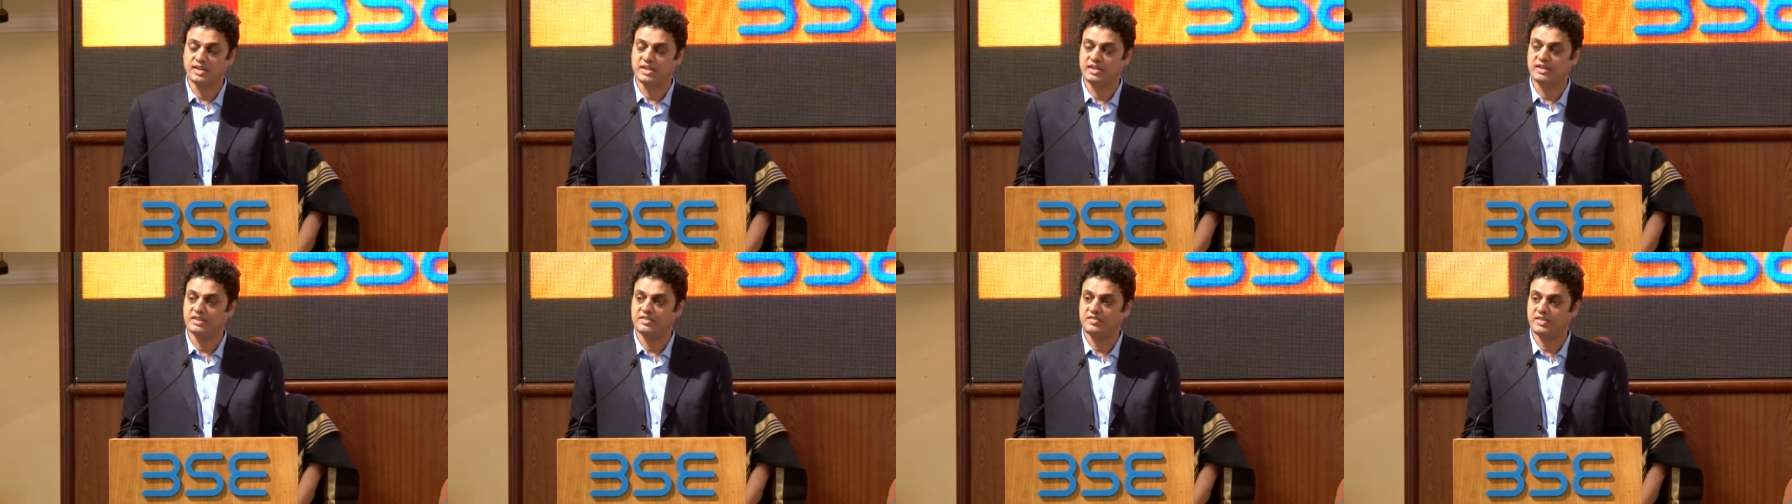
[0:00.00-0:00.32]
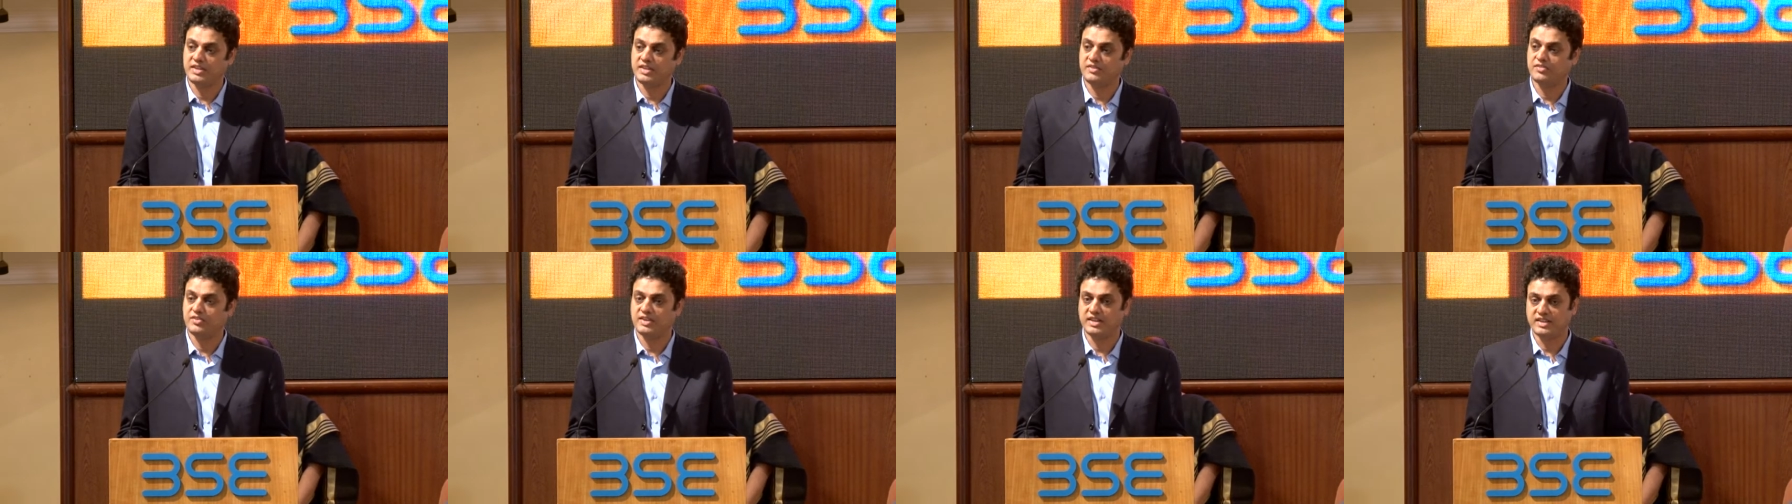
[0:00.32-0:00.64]
at a
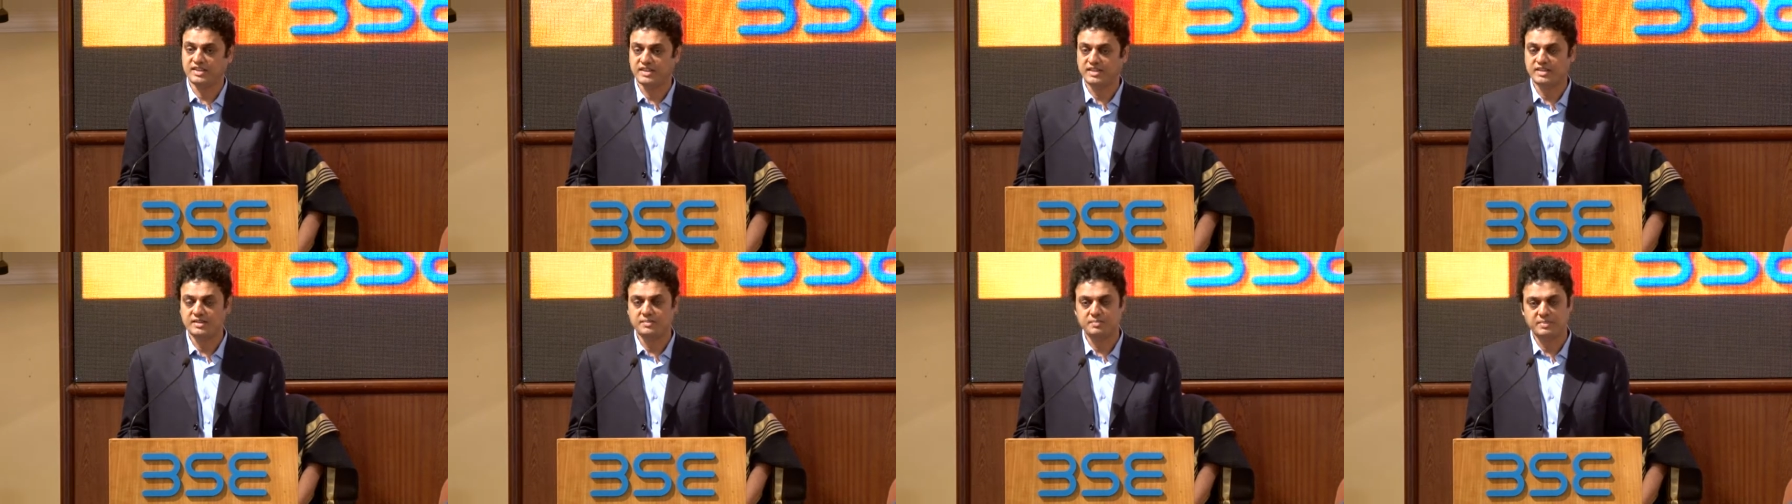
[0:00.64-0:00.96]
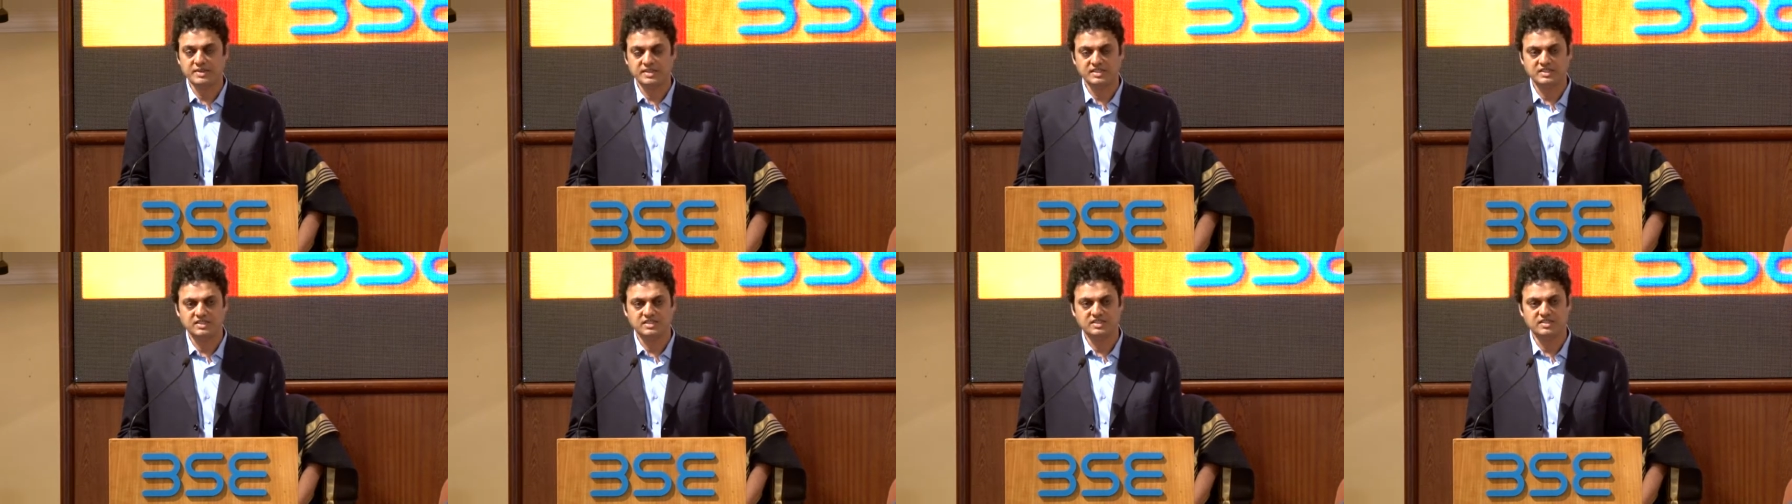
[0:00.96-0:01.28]
very frenetic
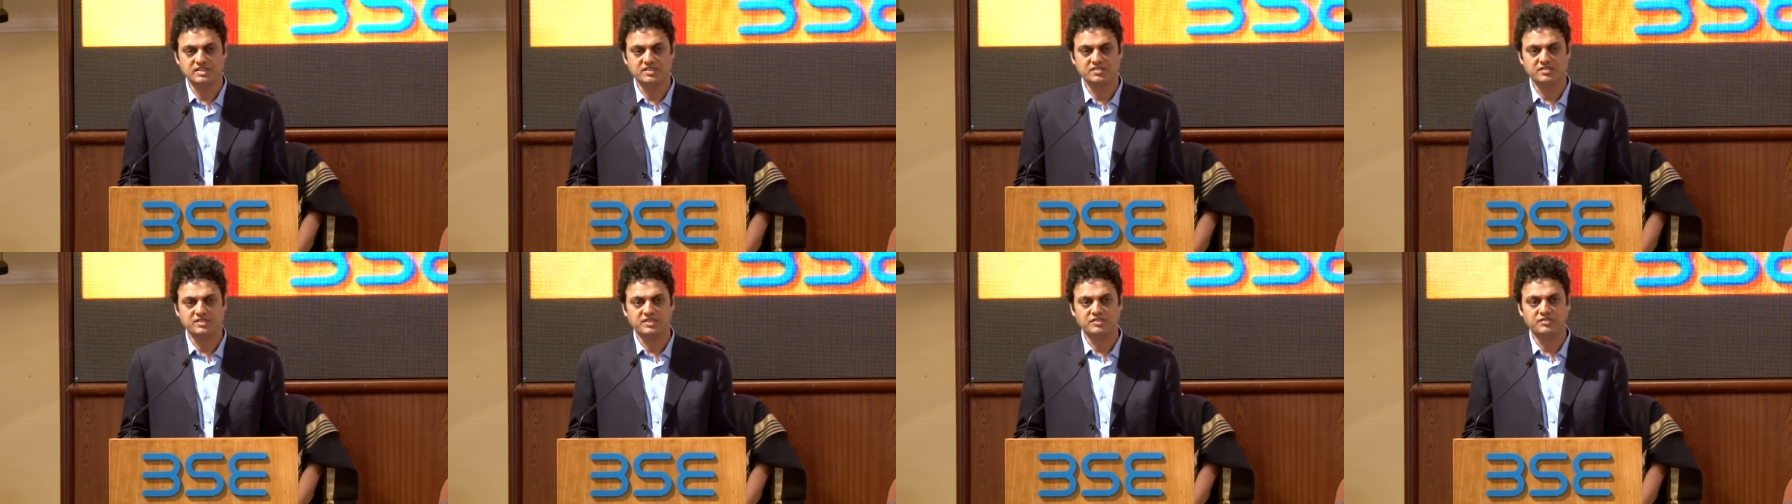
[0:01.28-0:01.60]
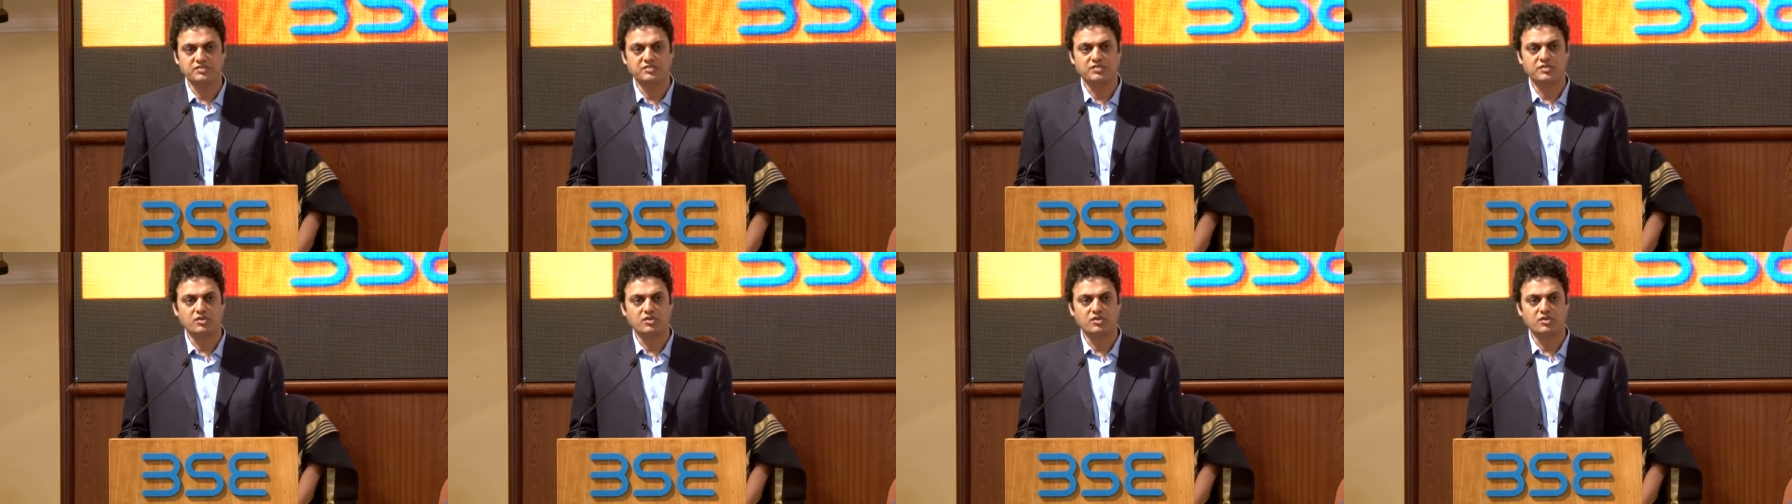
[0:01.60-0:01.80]
pace. Uh, we've